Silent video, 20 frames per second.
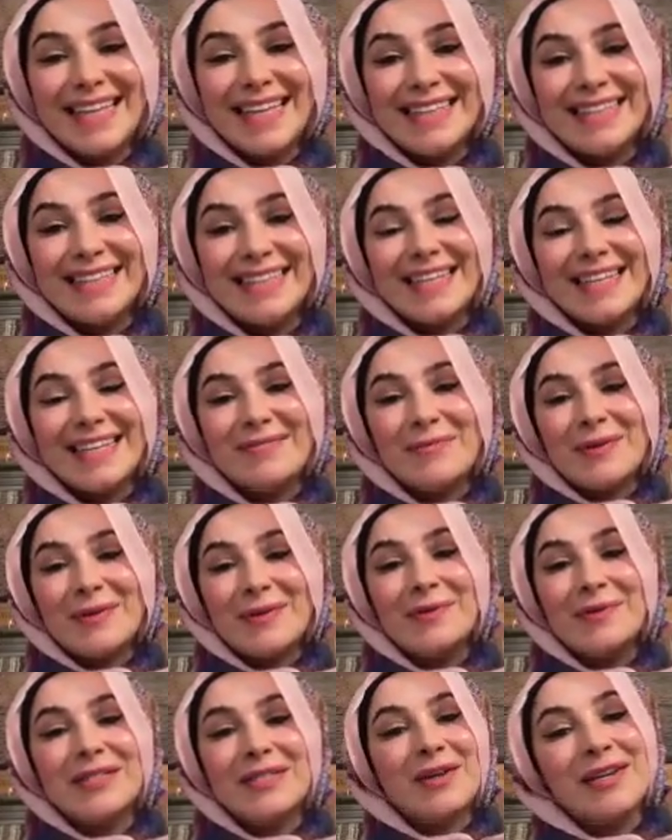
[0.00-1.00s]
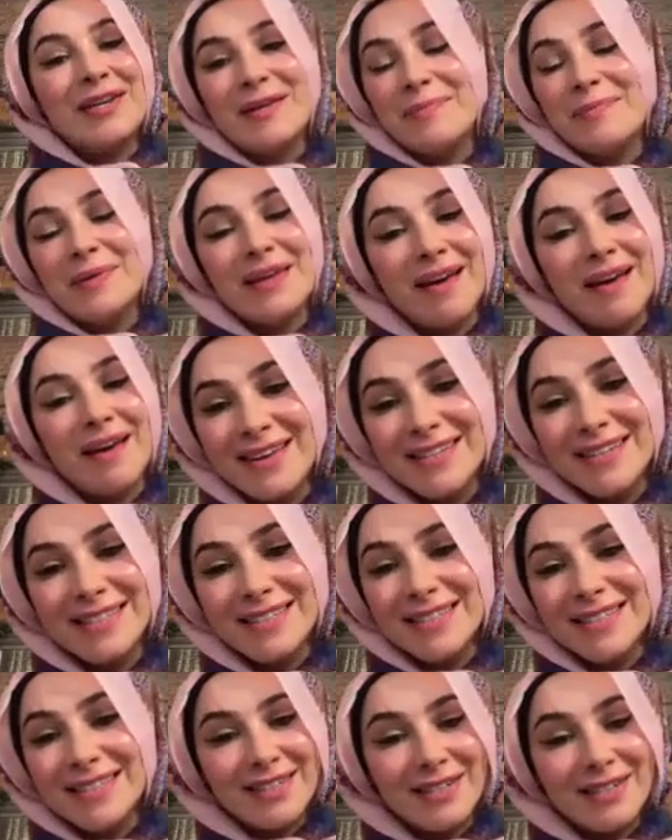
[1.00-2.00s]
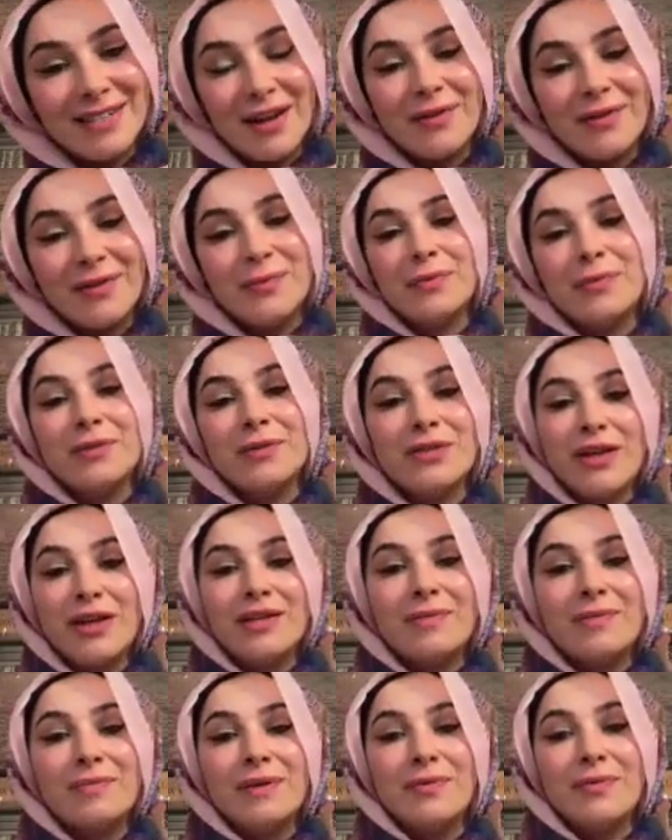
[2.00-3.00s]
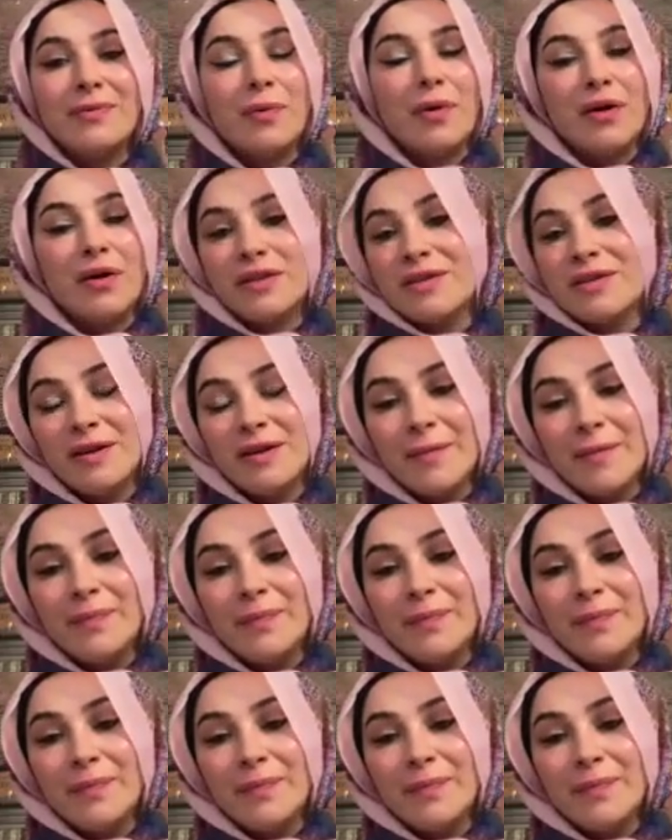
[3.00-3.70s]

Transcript: then we would only be us, you know, we would only be one.